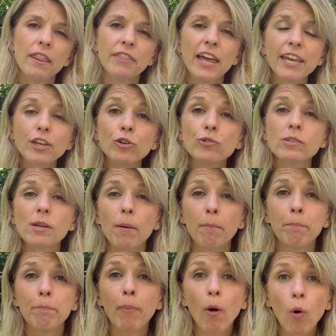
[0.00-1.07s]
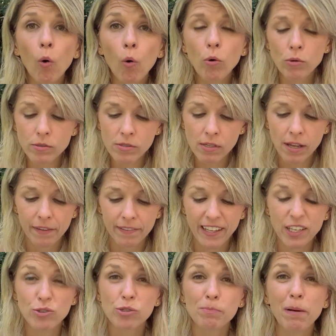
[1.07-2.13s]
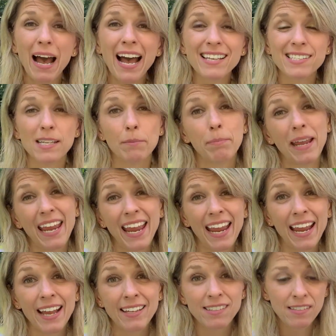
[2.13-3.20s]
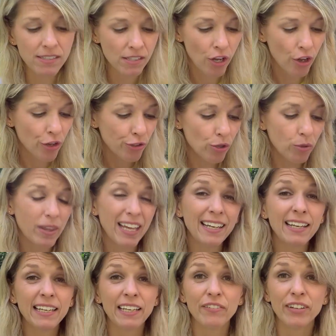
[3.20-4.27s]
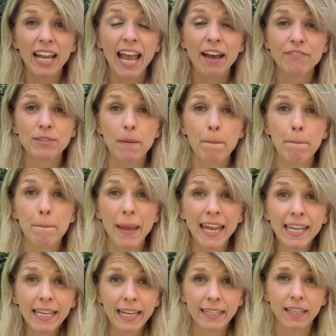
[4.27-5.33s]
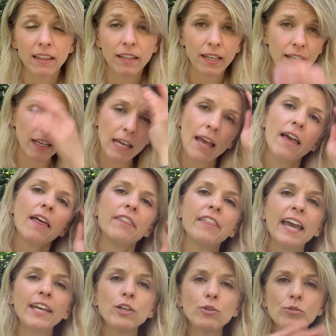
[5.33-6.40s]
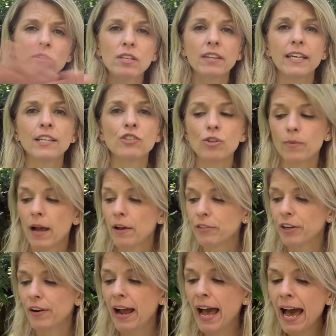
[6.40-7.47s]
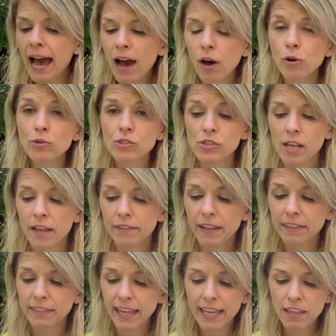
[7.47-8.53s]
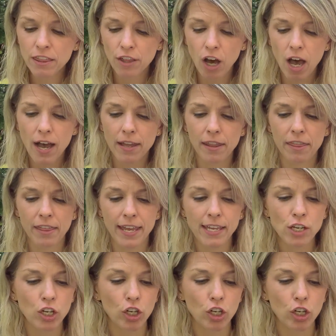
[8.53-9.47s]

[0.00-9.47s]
they used bowls, they used pots and pans, so they didn't even have to make anything. They used things around their house that they thought they